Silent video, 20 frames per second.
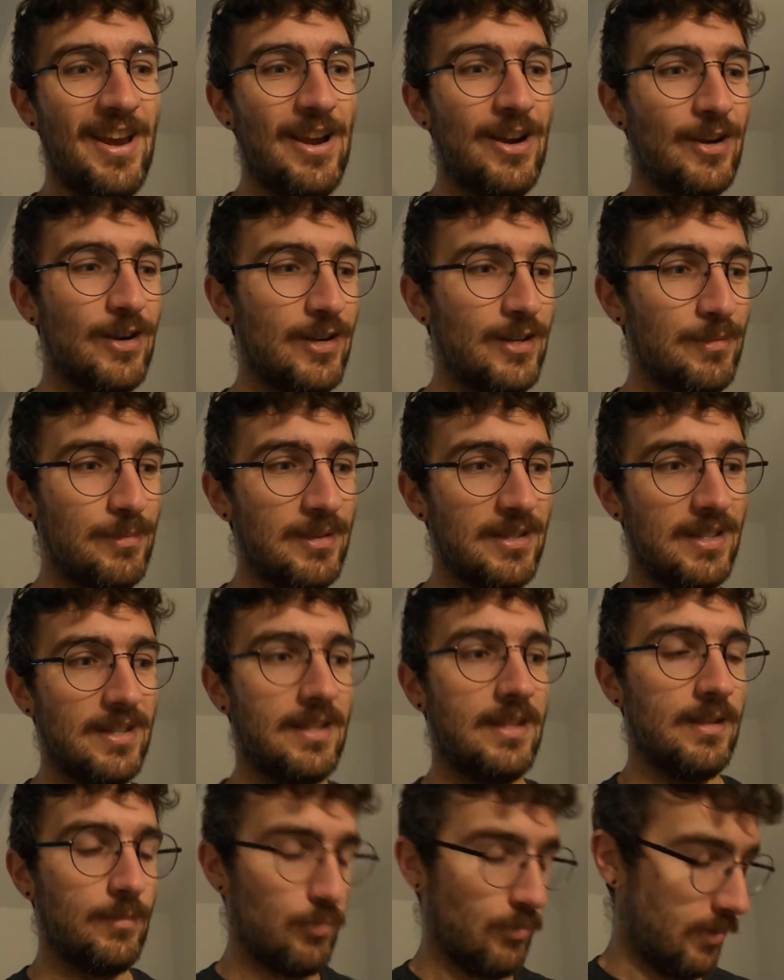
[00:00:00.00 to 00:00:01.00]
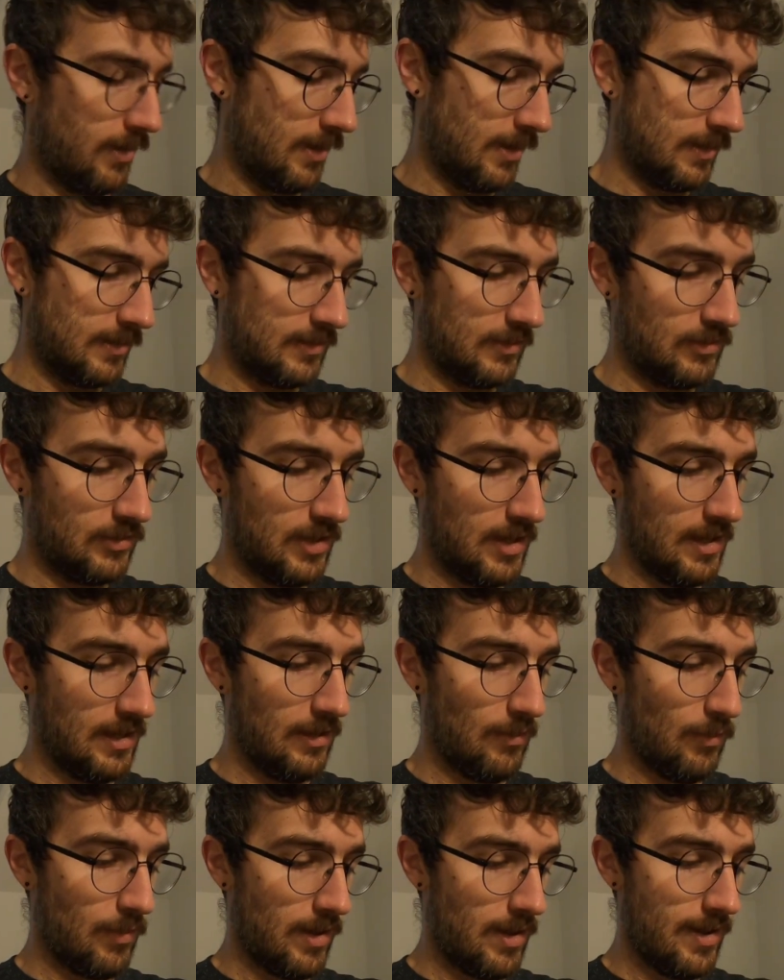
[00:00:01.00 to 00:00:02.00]
Christmas at this point. It's
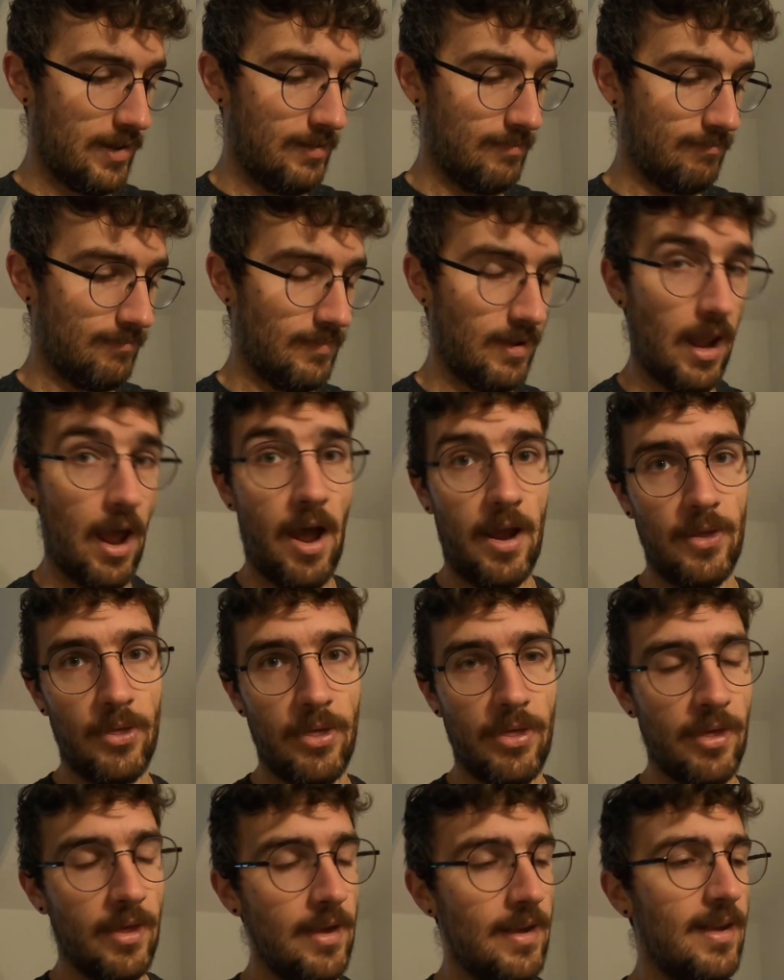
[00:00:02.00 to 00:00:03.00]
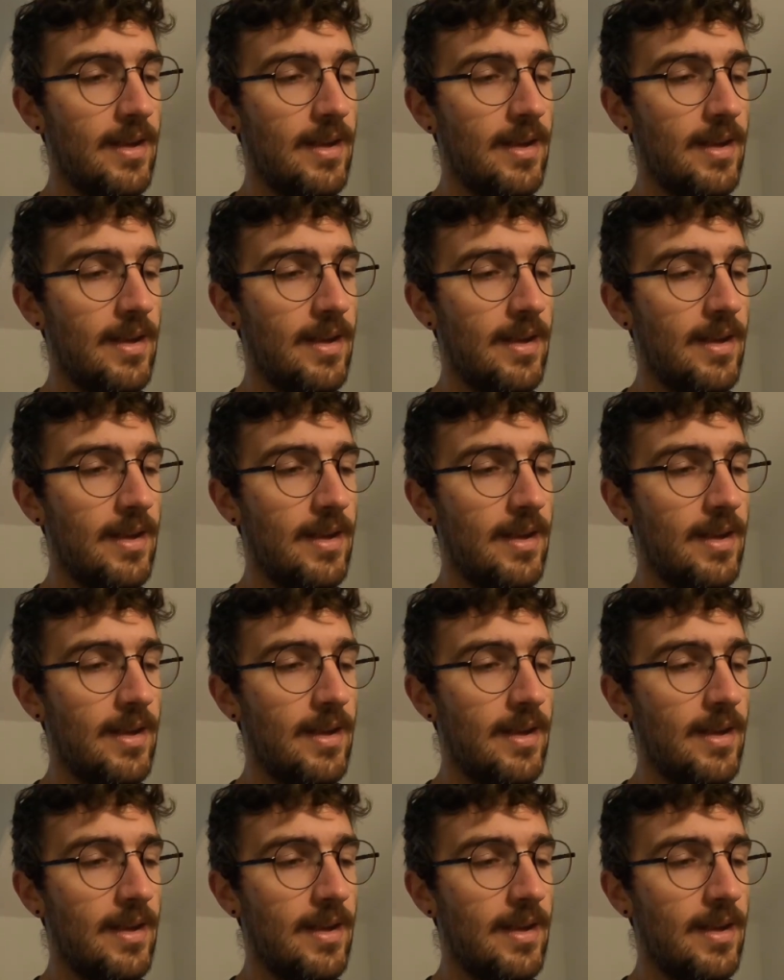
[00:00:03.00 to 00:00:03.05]
January 9th.